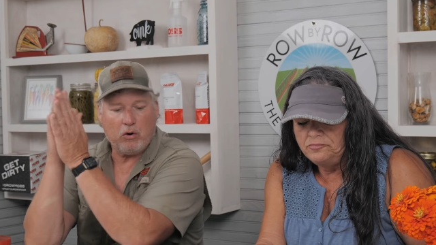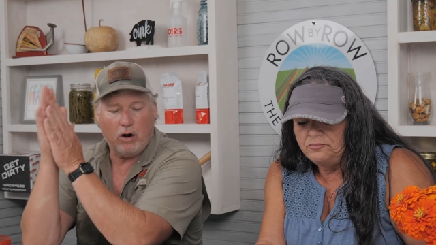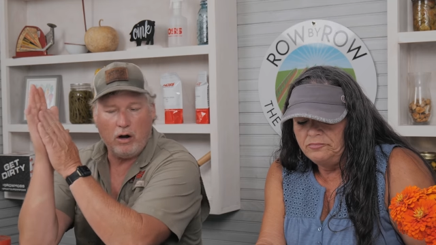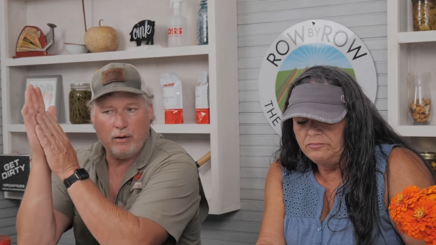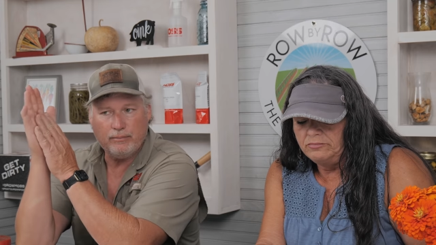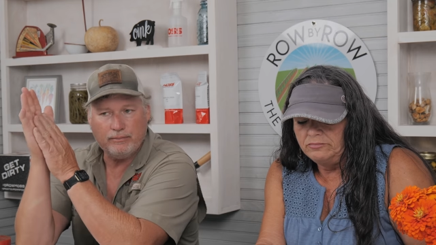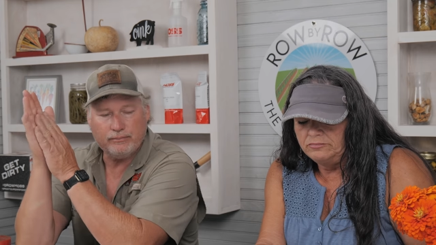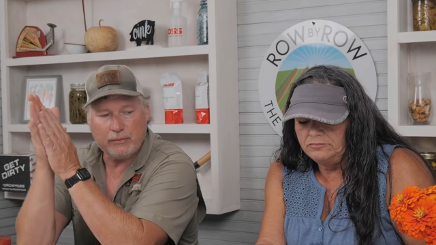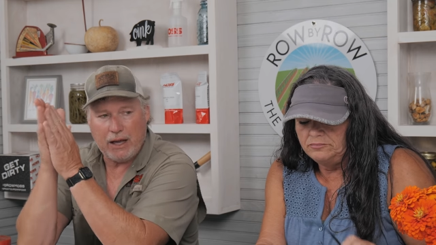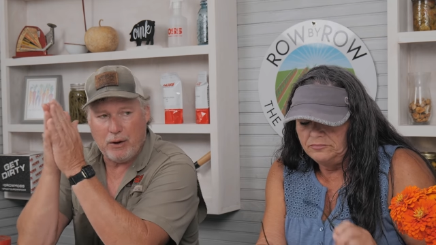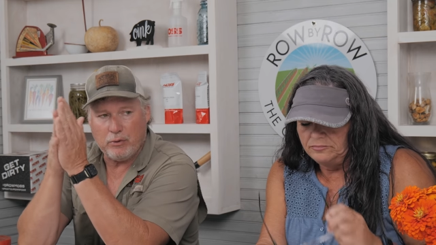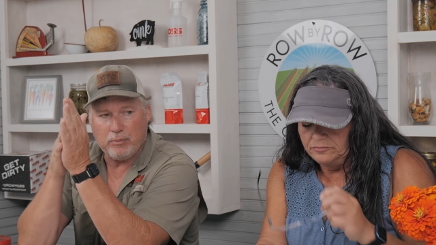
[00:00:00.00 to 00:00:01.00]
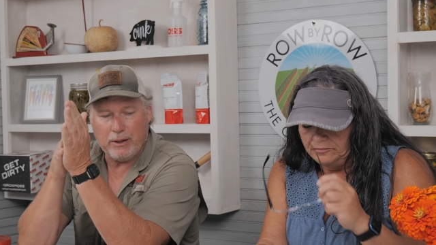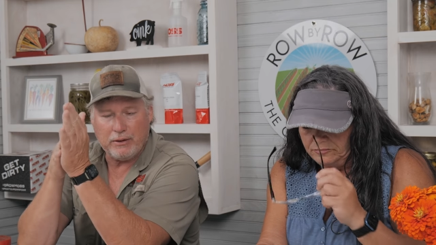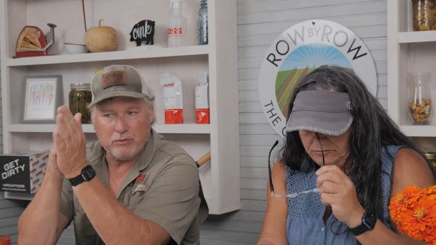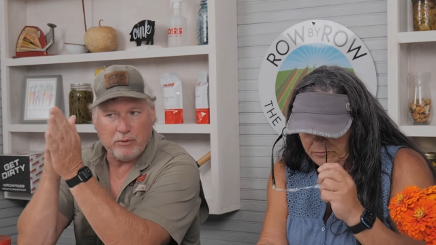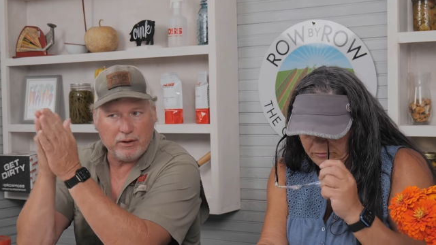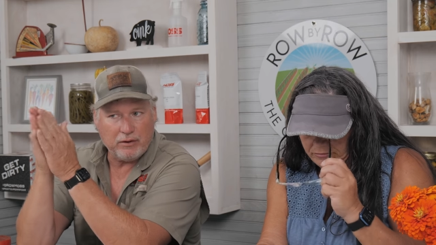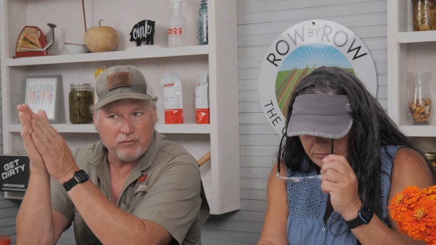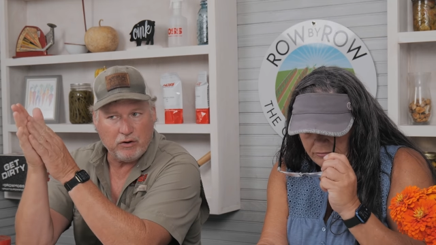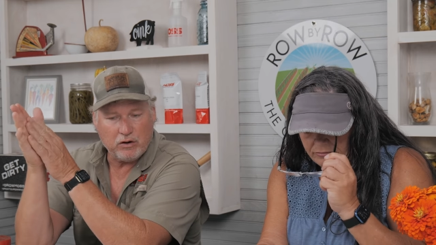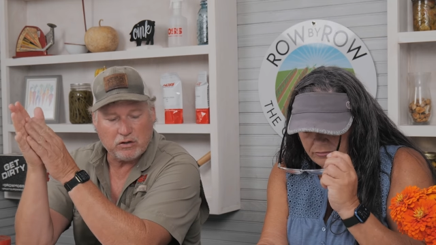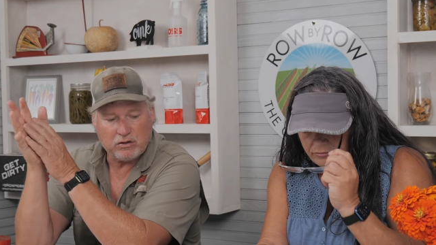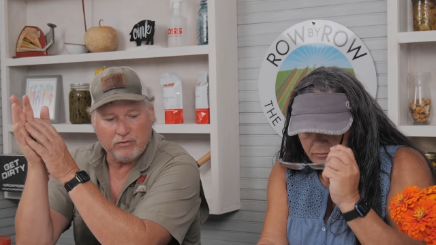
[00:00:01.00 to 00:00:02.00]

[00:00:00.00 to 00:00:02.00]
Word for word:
Speaker 1: crop, I would plant around the 1st